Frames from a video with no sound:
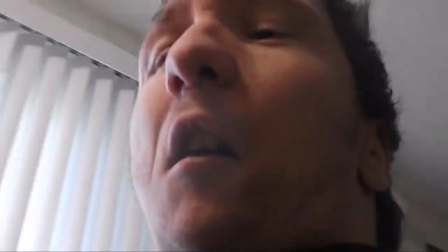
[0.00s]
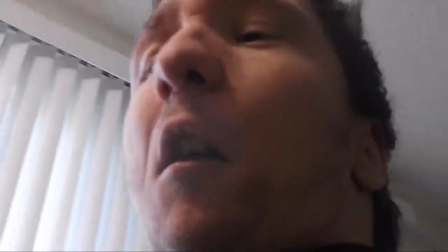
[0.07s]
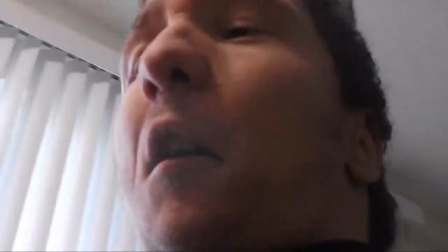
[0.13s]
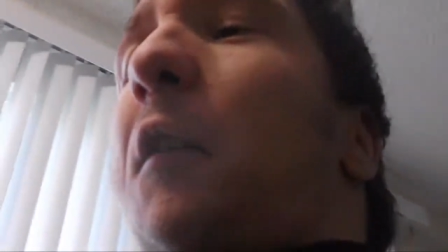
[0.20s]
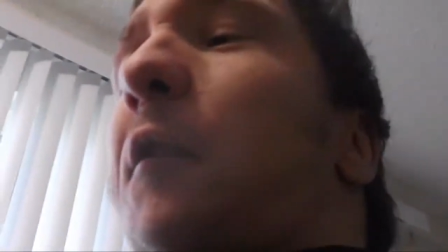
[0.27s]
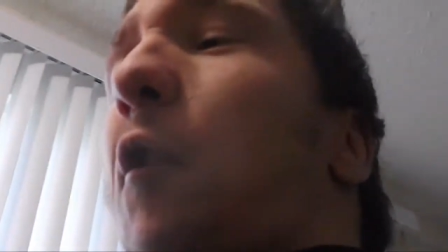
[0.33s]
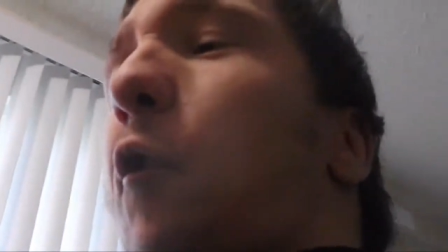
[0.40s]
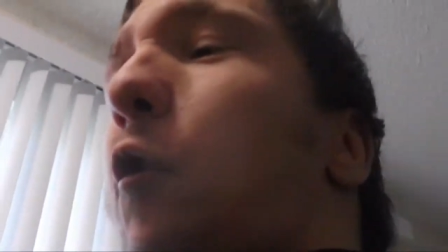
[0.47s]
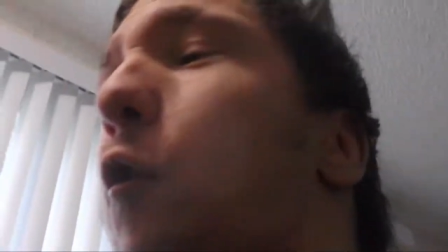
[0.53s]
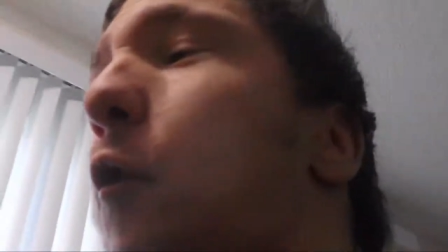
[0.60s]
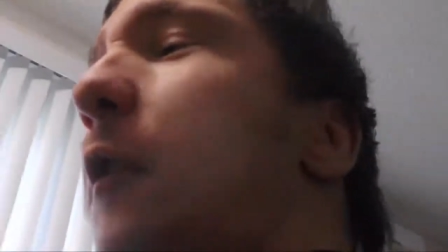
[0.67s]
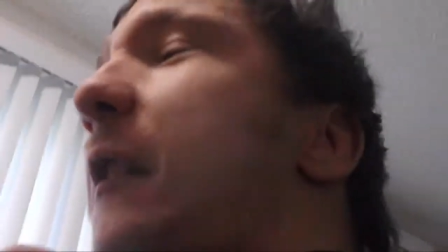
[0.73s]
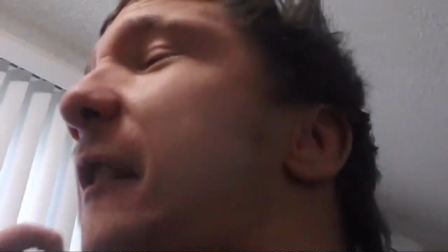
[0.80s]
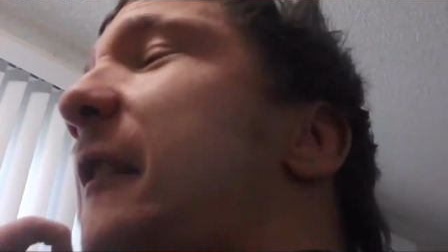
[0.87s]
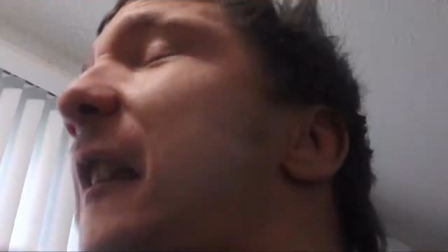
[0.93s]
to do
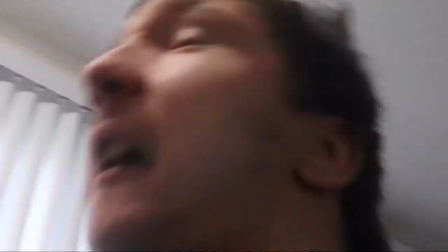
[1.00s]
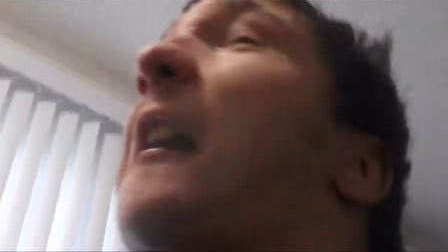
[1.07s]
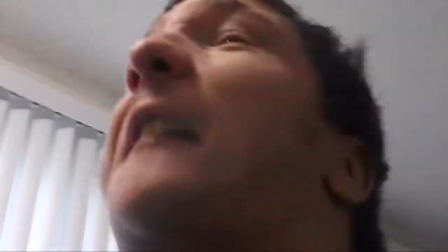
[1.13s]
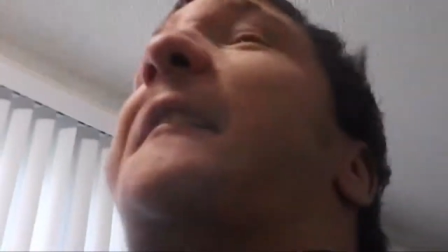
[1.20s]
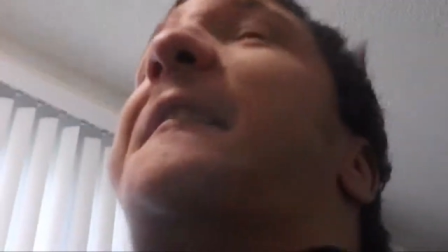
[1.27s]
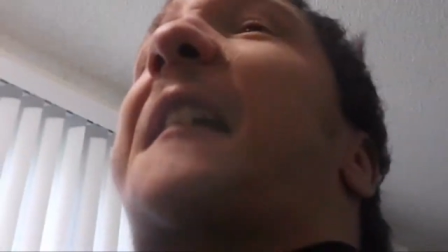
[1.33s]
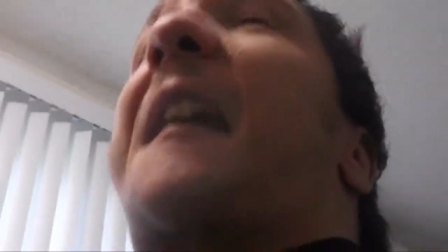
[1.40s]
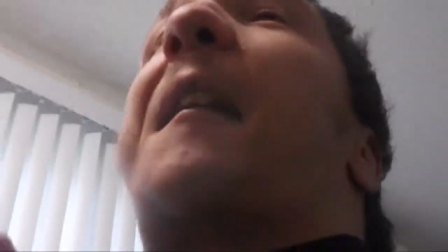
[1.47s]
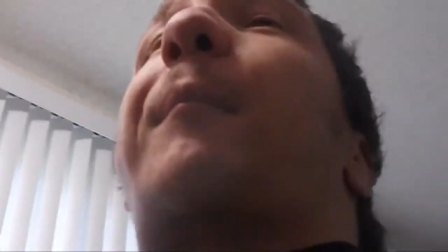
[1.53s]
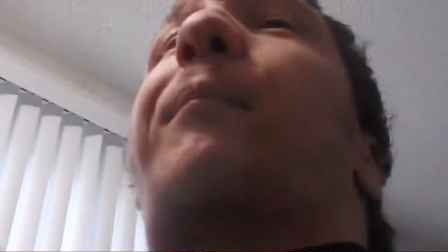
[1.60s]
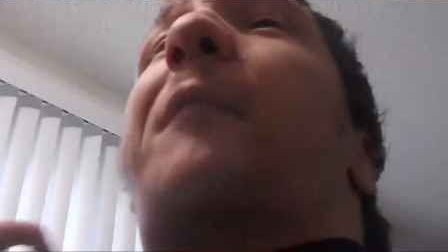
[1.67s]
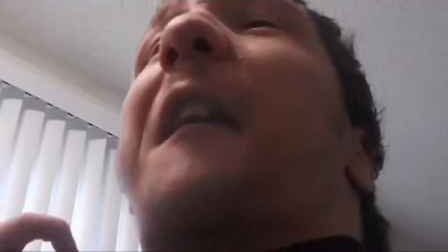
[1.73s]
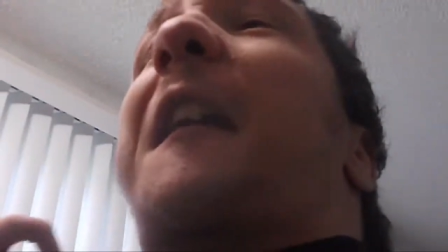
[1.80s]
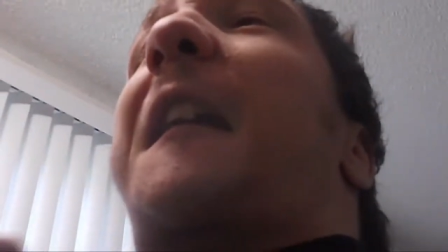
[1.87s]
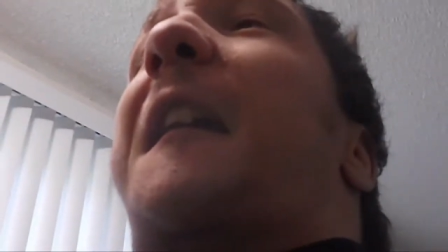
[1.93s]
the exact same
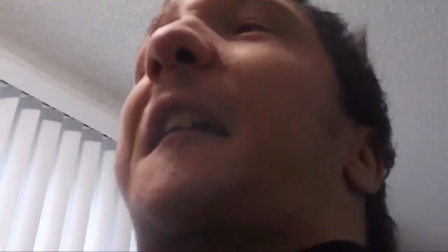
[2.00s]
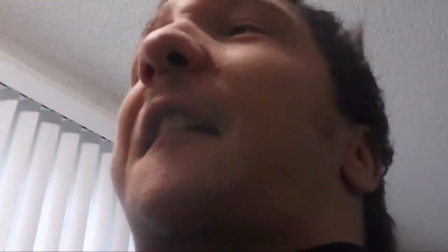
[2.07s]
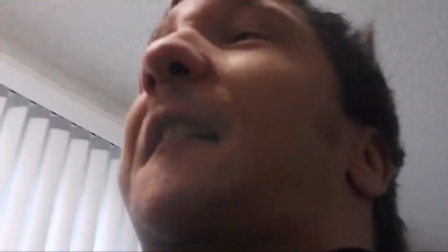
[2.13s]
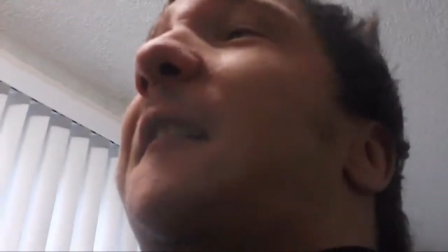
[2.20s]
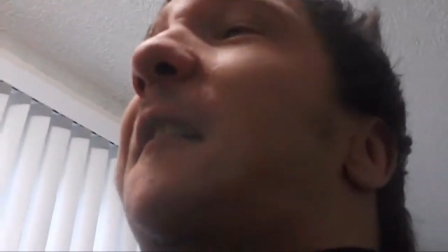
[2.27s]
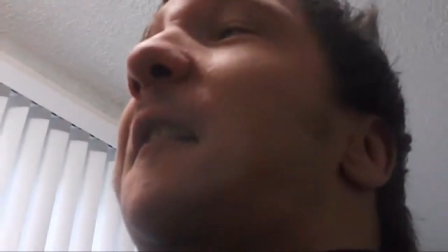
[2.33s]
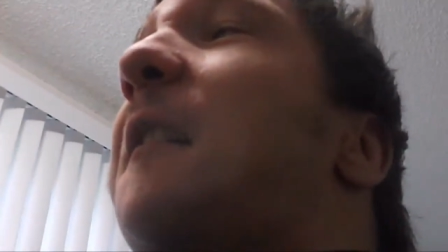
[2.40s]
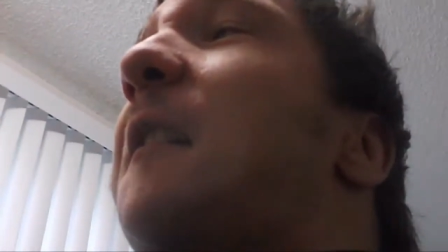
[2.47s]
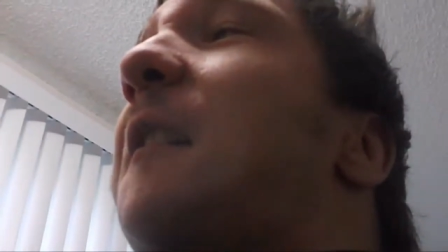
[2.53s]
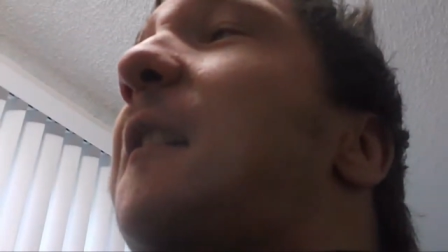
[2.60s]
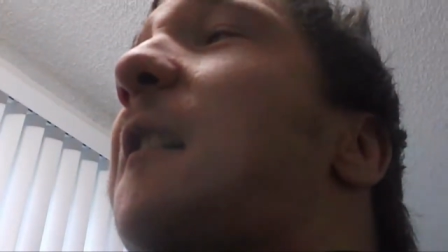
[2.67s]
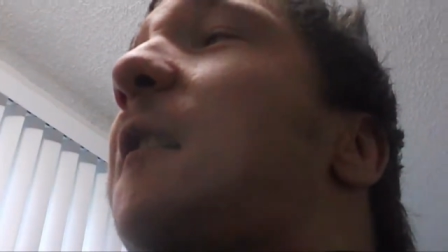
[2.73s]
thing in